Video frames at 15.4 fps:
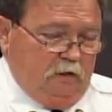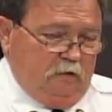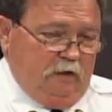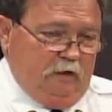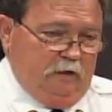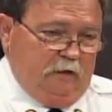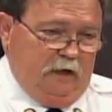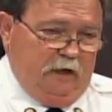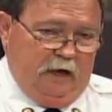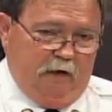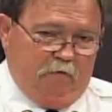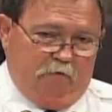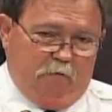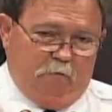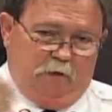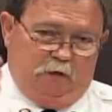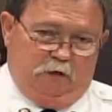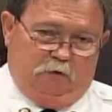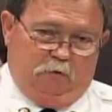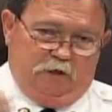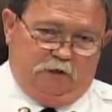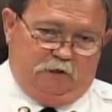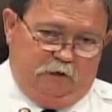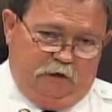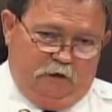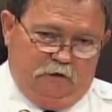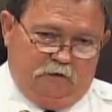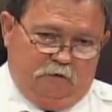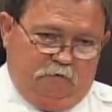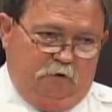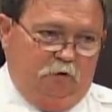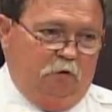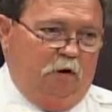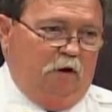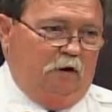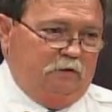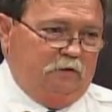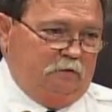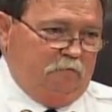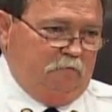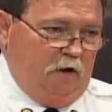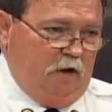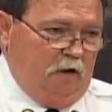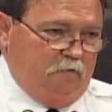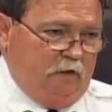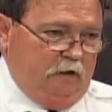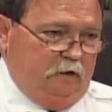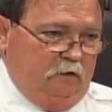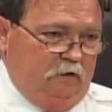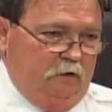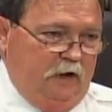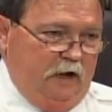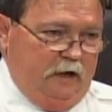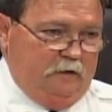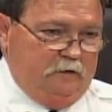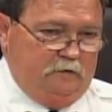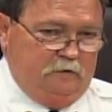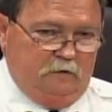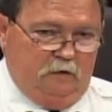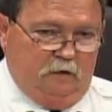then they have the big questionnaires of who all is involved in it, who has